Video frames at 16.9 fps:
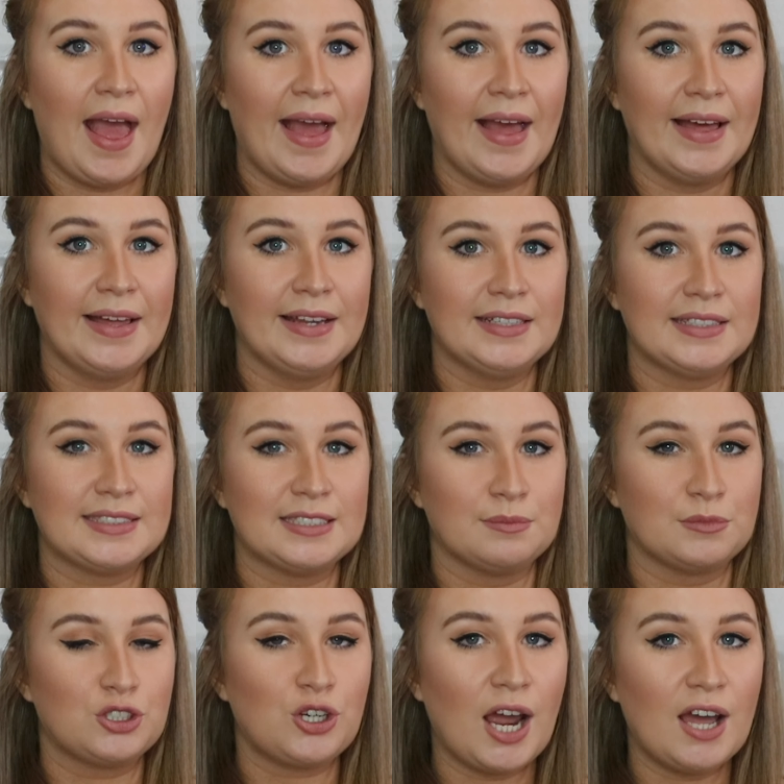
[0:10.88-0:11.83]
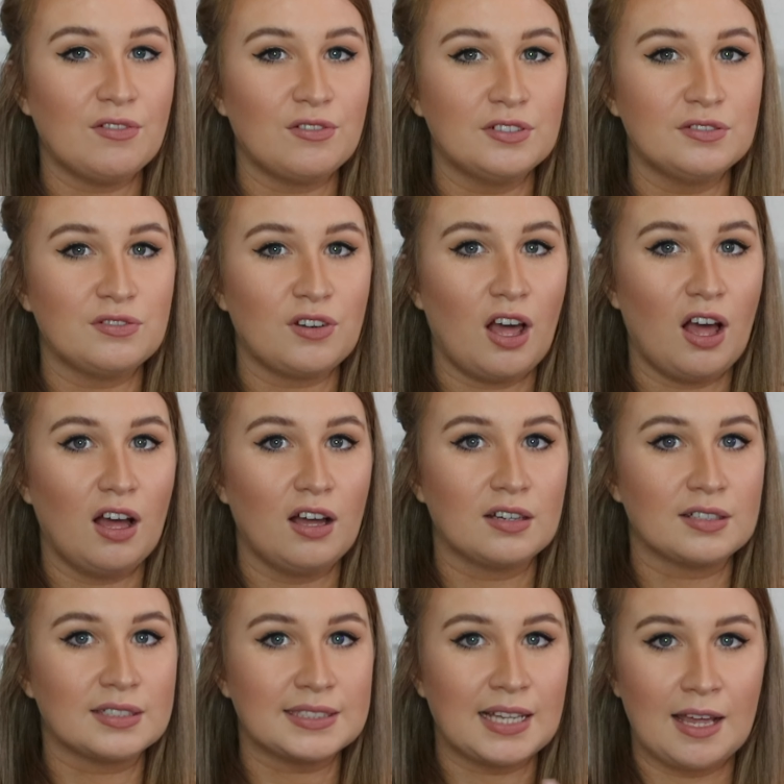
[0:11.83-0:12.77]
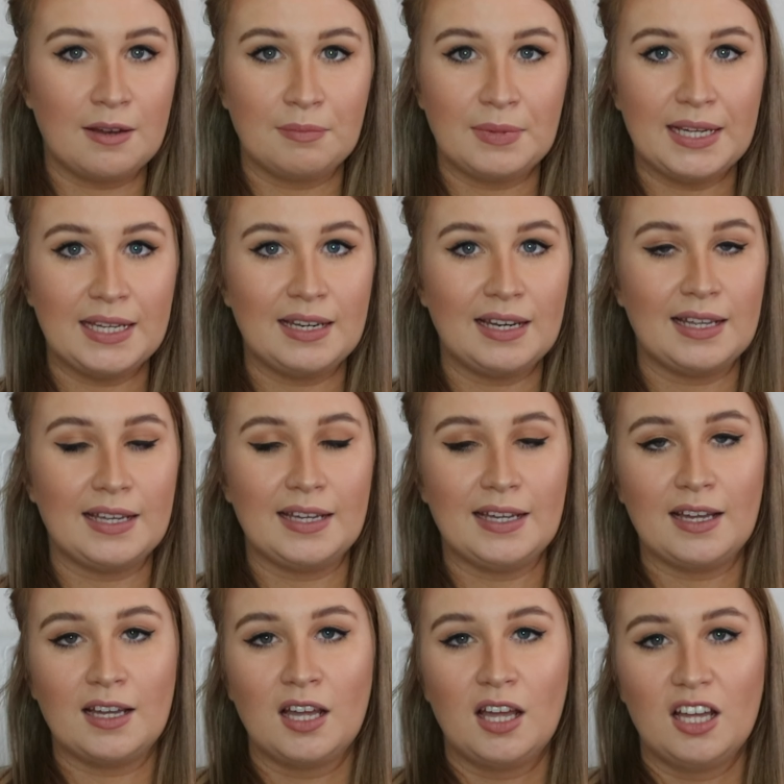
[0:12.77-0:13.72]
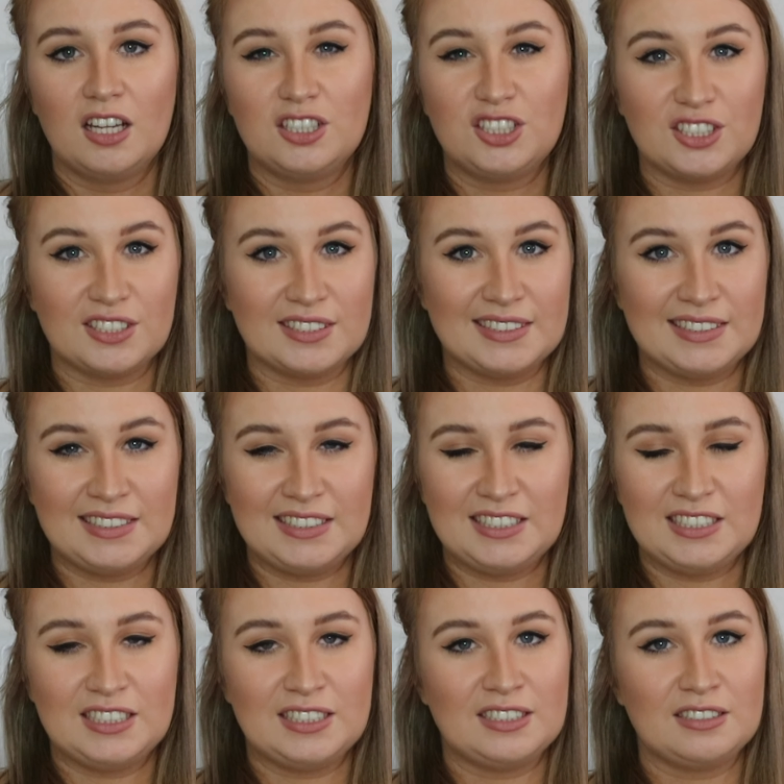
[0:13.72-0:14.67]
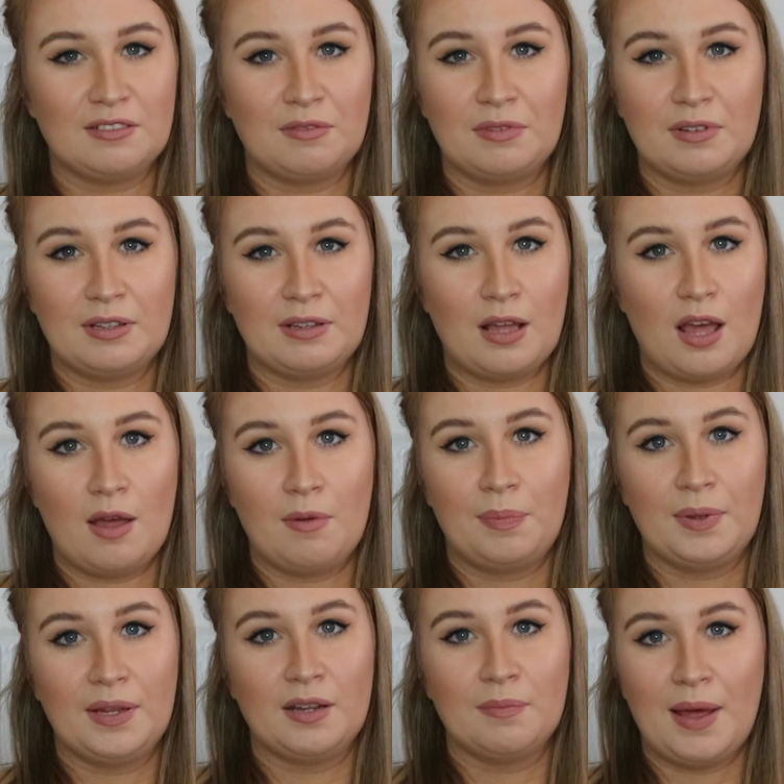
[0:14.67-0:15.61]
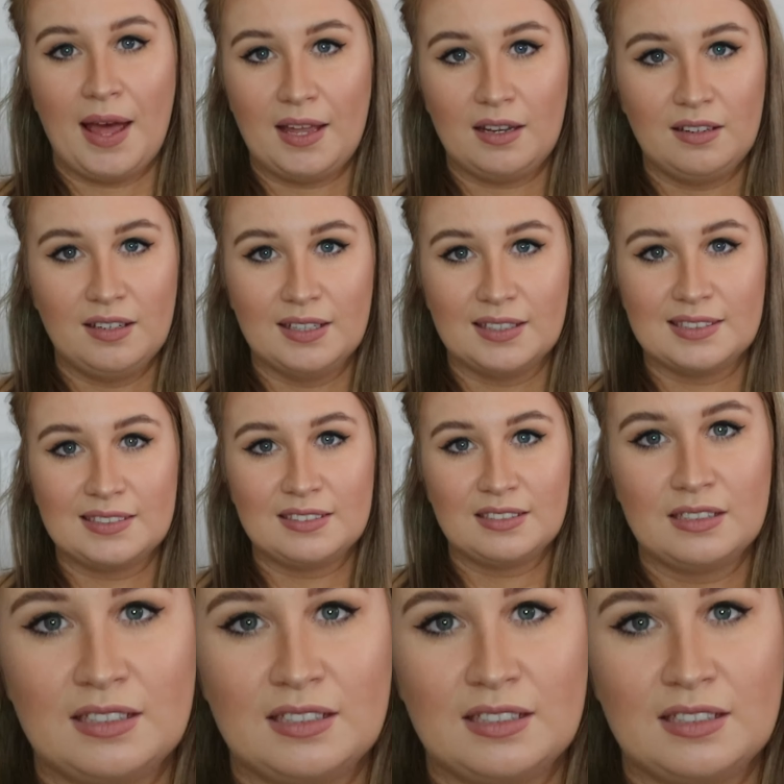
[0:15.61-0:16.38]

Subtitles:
and some travel vlogs, and mainly just a bit of madness.